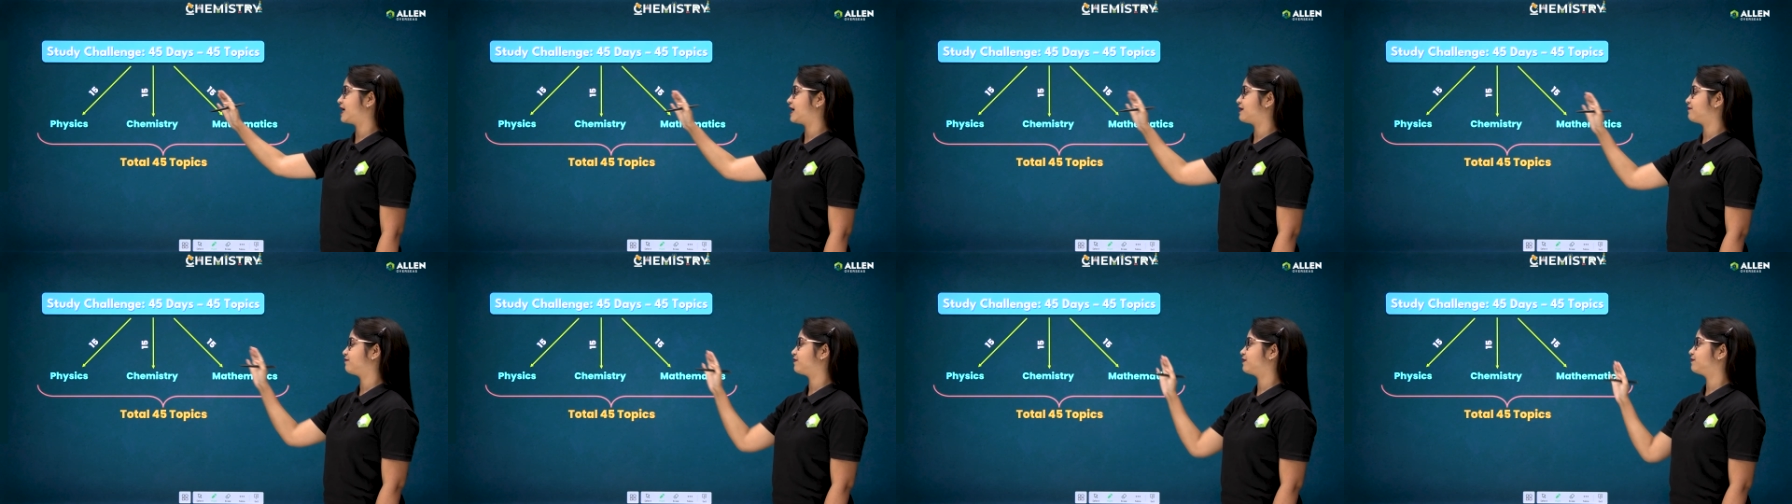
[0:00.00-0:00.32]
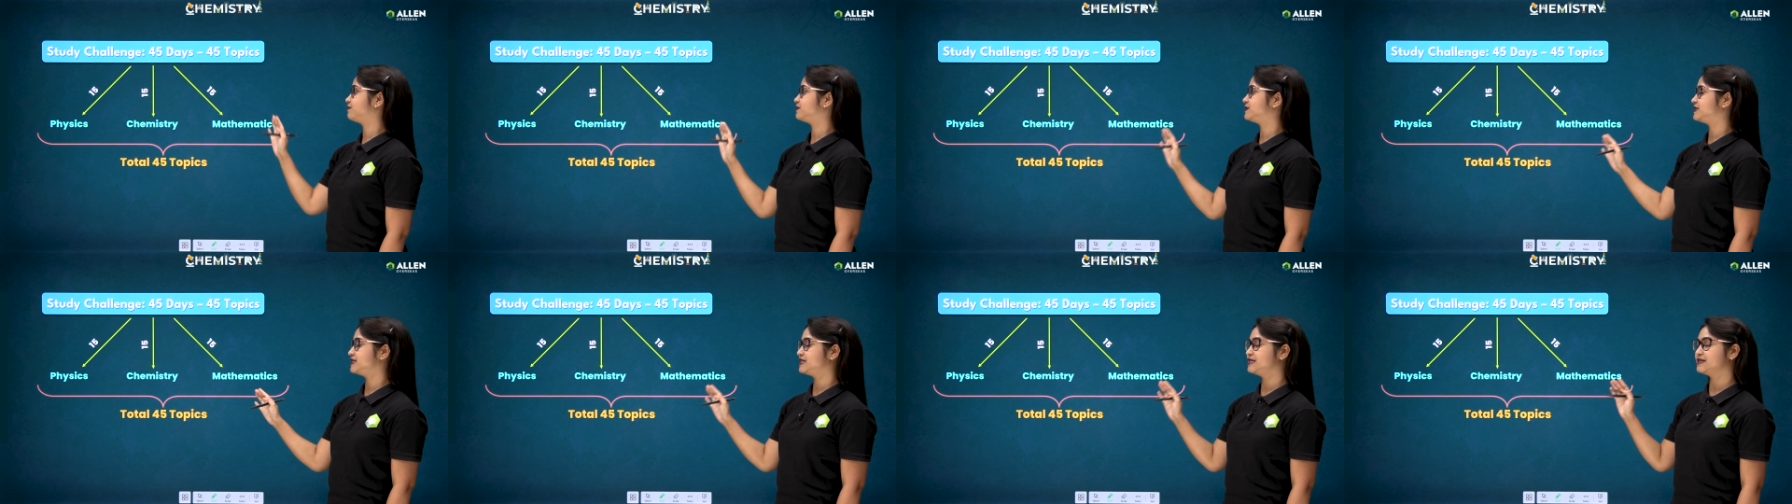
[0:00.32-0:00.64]
and
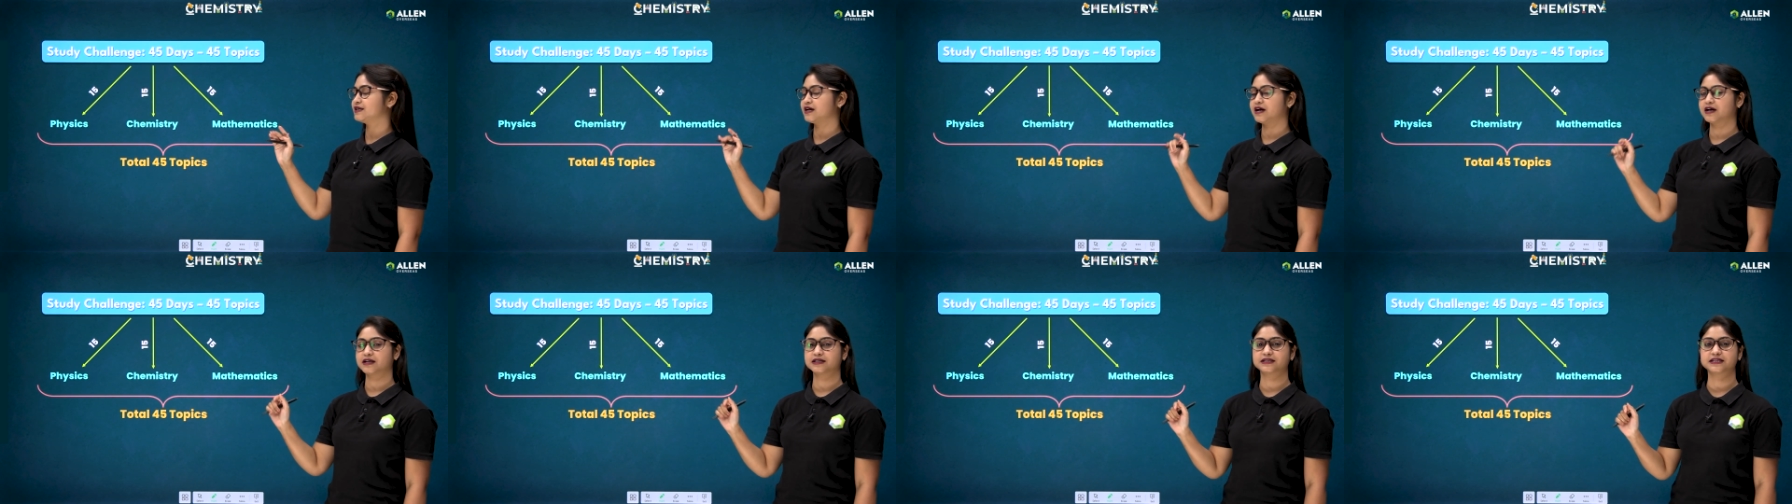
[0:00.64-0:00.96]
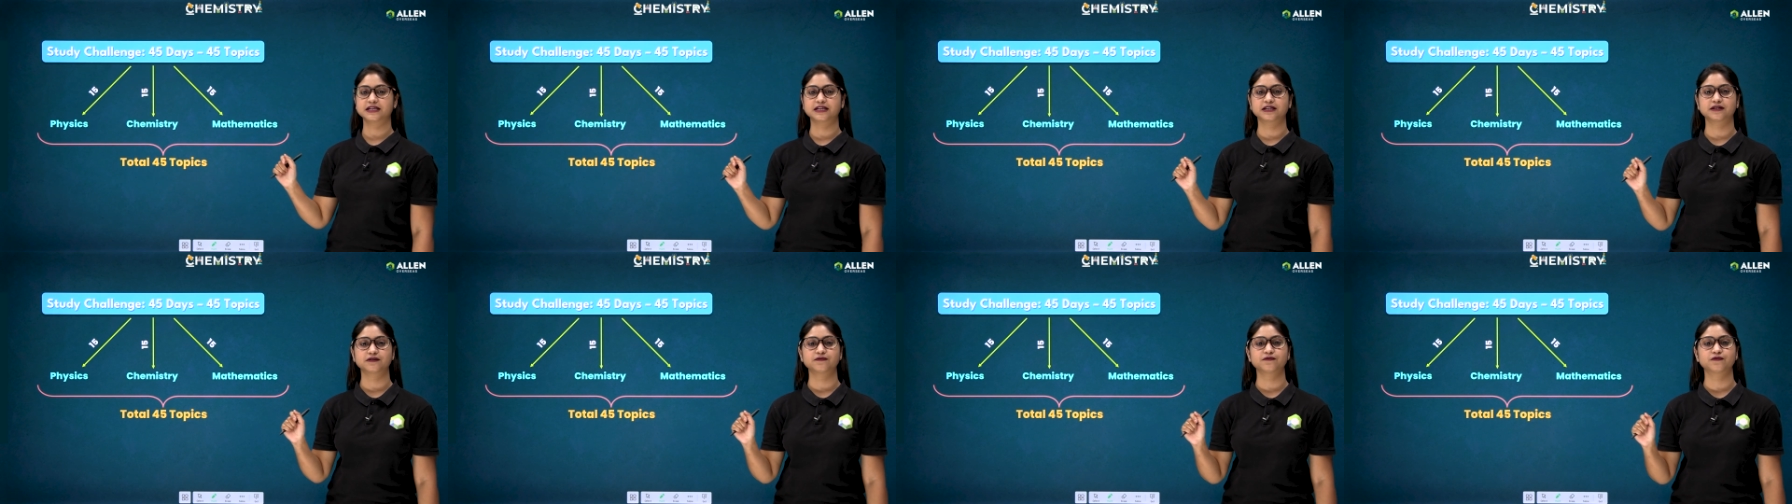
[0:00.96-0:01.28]
15 are
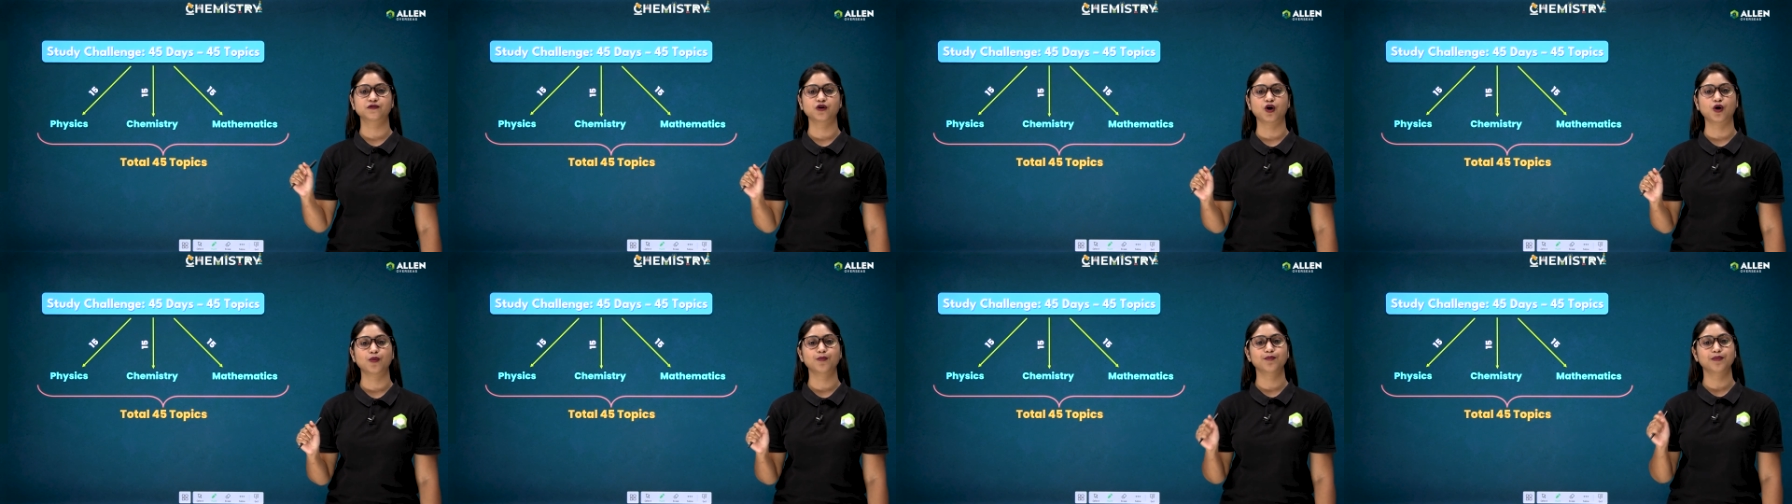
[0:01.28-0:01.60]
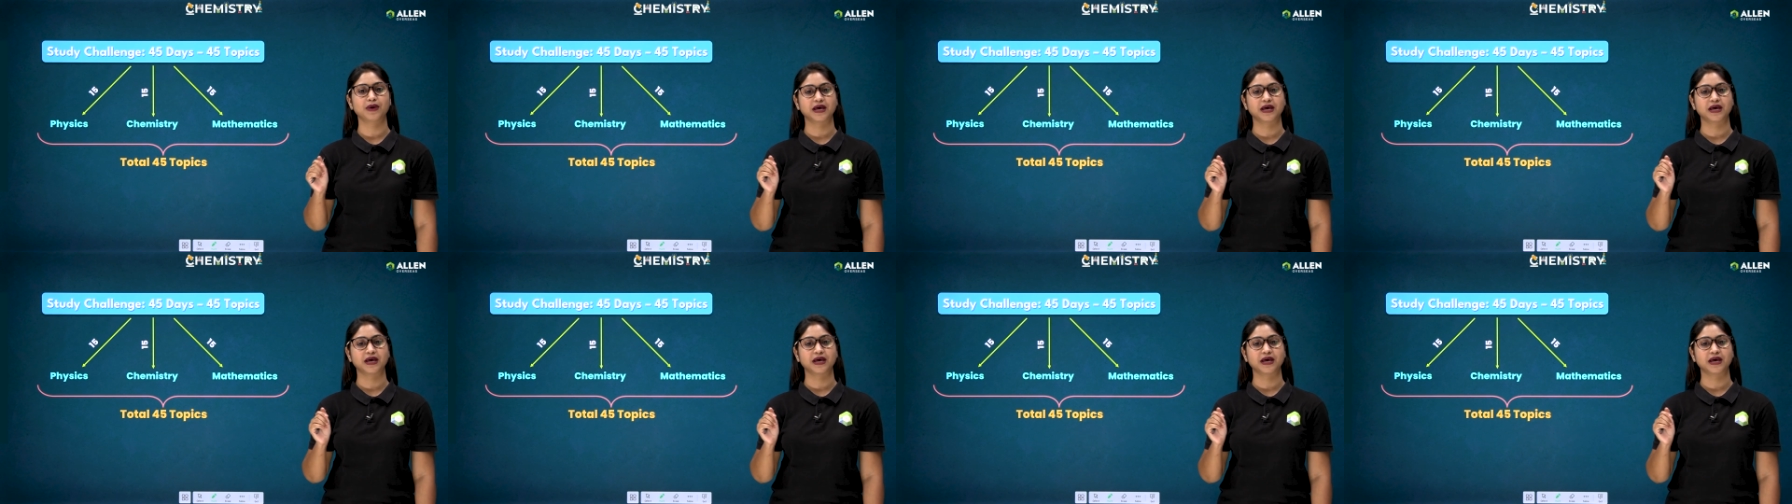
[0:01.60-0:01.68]
taken from